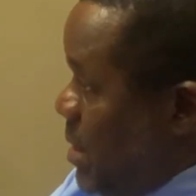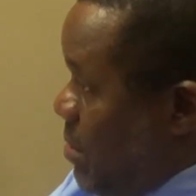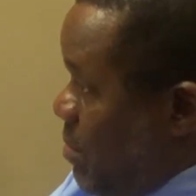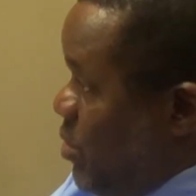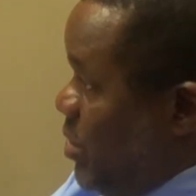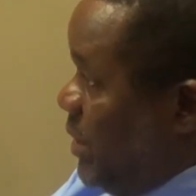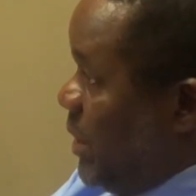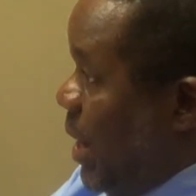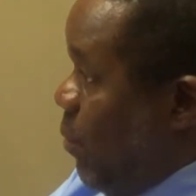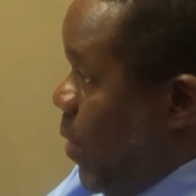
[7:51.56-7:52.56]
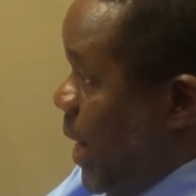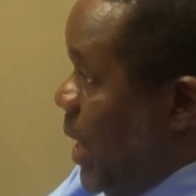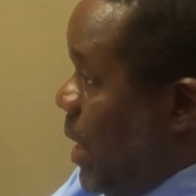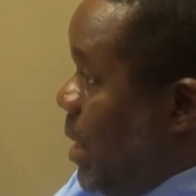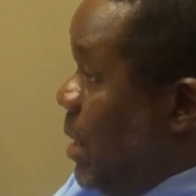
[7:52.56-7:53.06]
the community
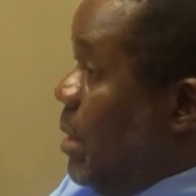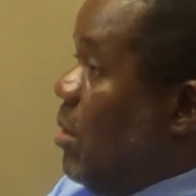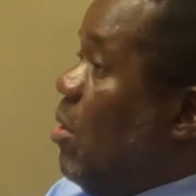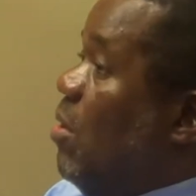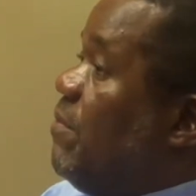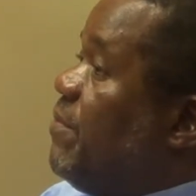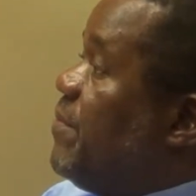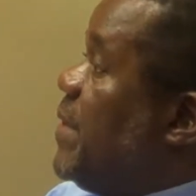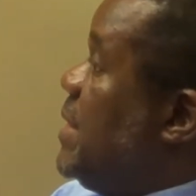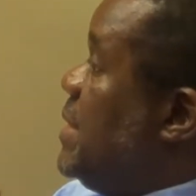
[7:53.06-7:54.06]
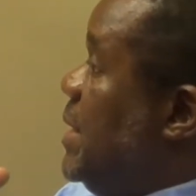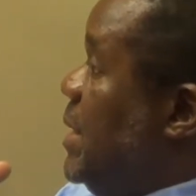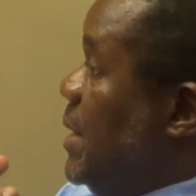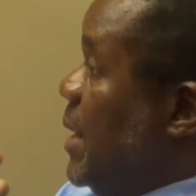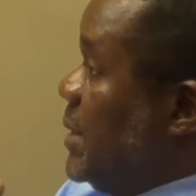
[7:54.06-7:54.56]
aware of
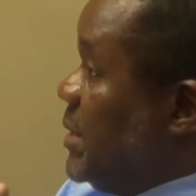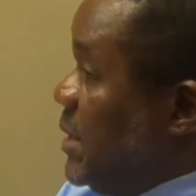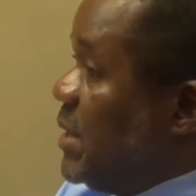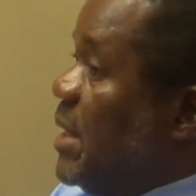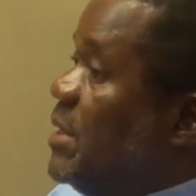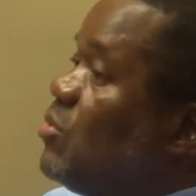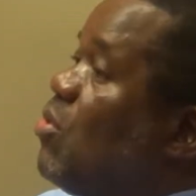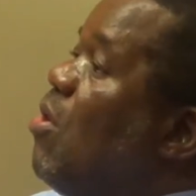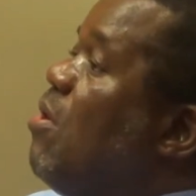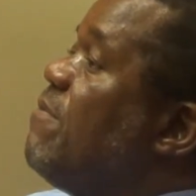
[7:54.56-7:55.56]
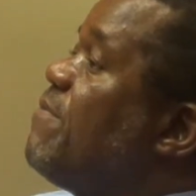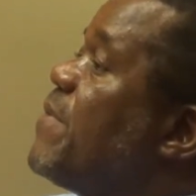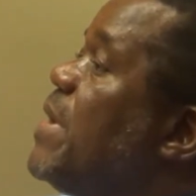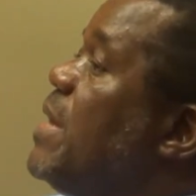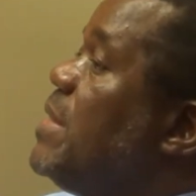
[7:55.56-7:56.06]
the existence of
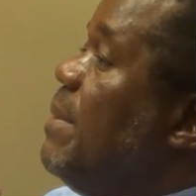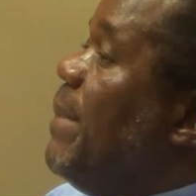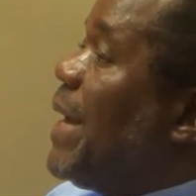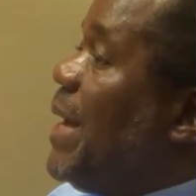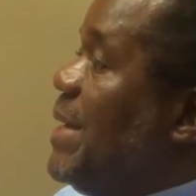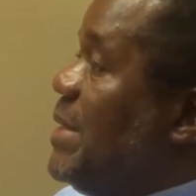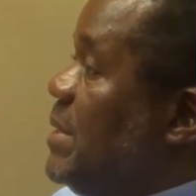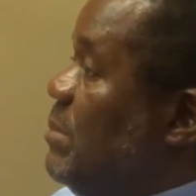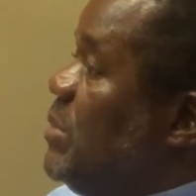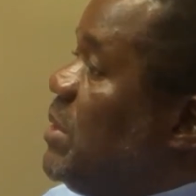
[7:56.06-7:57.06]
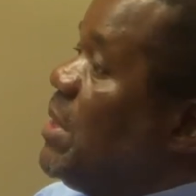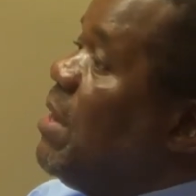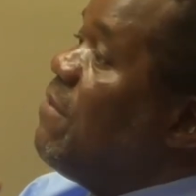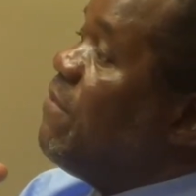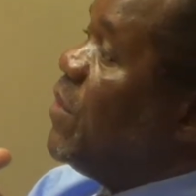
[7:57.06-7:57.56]
the mechanisms
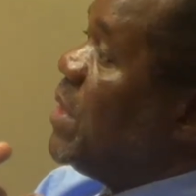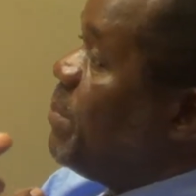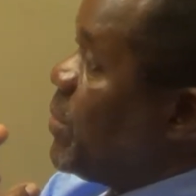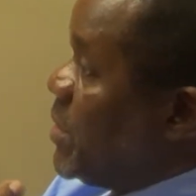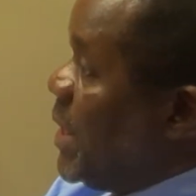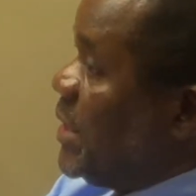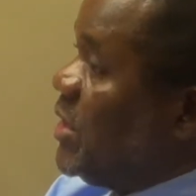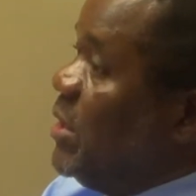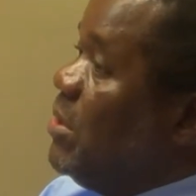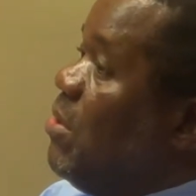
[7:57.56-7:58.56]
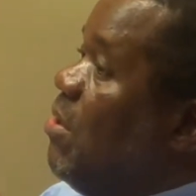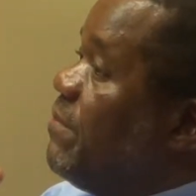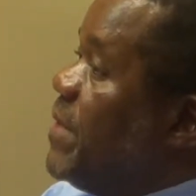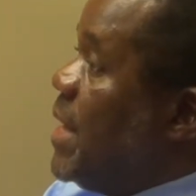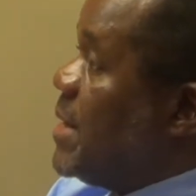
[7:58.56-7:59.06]
for the protection
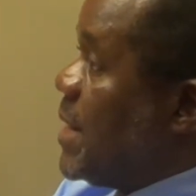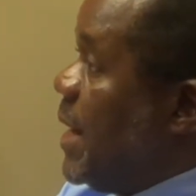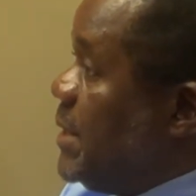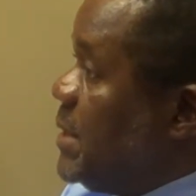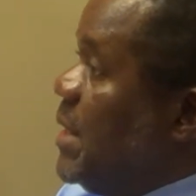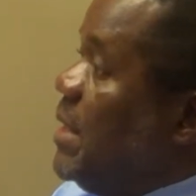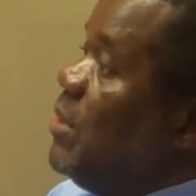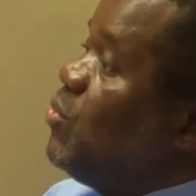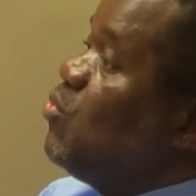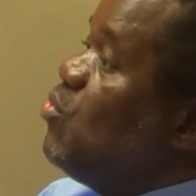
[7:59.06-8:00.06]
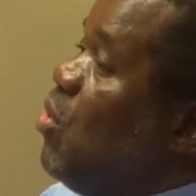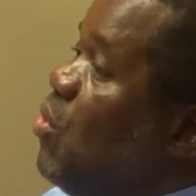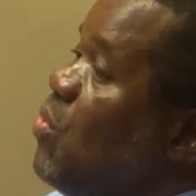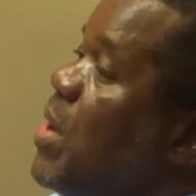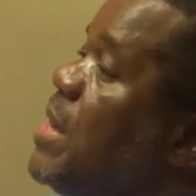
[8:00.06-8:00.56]
of their rights. They need to
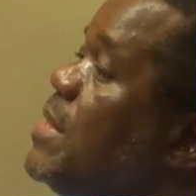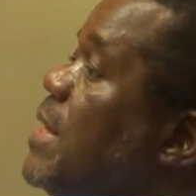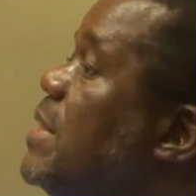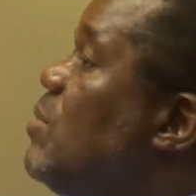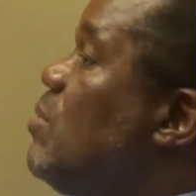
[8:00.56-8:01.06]
know that the